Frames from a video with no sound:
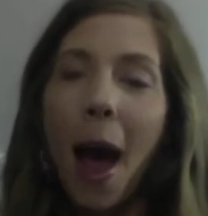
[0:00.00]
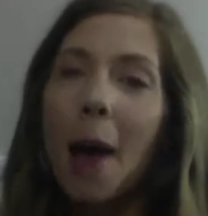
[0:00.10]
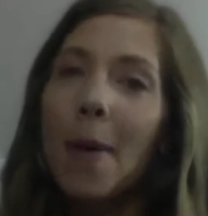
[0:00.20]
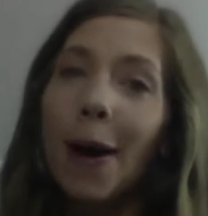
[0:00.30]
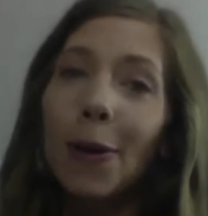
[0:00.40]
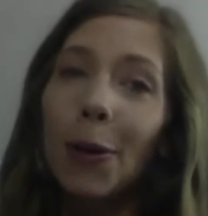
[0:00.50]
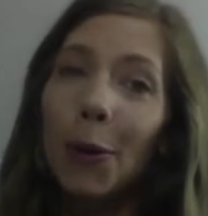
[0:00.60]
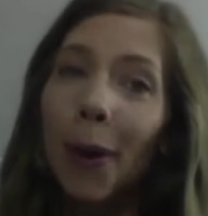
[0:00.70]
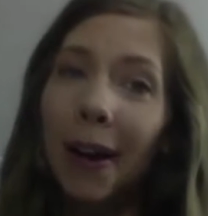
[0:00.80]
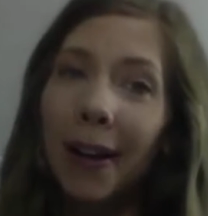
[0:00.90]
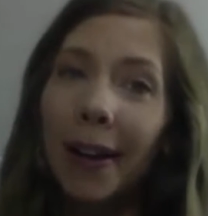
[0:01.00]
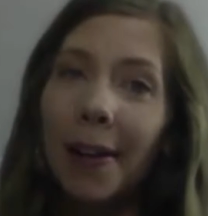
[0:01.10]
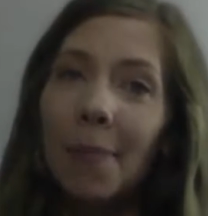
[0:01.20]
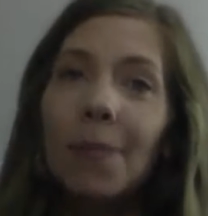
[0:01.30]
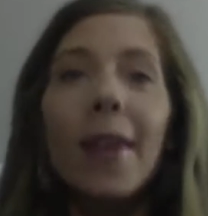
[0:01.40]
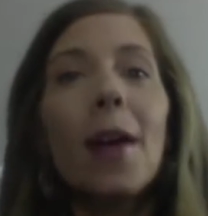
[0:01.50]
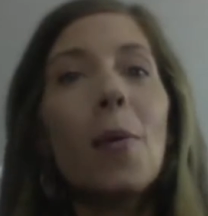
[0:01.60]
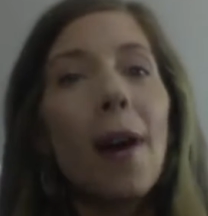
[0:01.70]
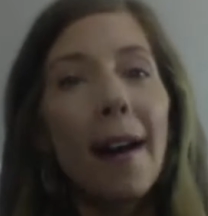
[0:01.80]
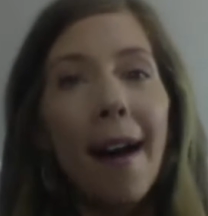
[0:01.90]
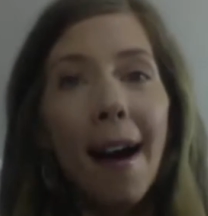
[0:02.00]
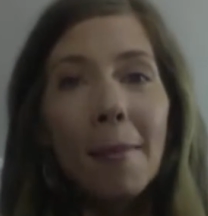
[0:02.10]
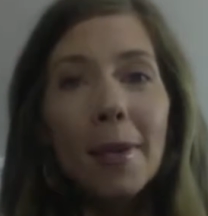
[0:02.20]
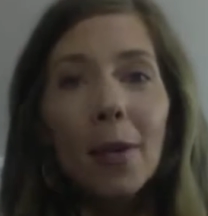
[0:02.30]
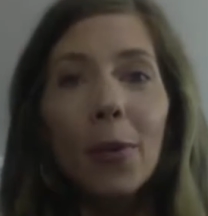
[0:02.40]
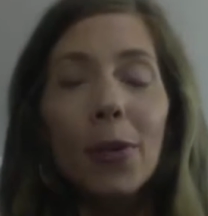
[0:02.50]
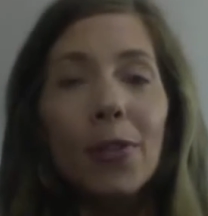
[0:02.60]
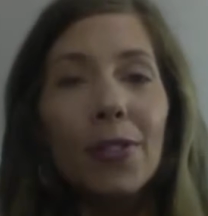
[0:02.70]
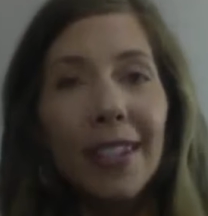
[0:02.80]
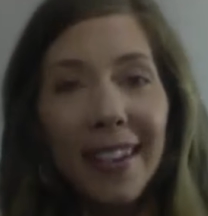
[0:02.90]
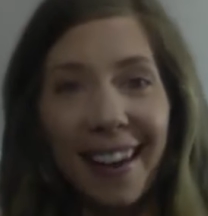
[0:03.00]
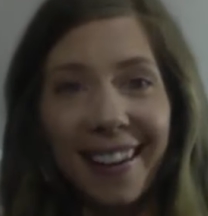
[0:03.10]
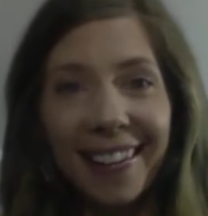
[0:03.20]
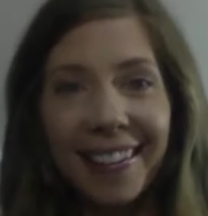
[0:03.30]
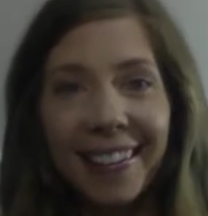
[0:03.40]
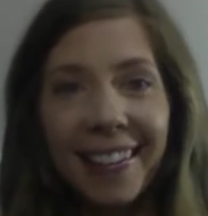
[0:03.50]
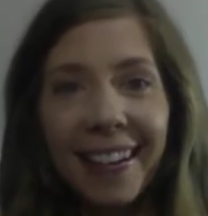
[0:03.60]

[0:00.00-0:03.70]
about who I am and why I'm here with you tonight.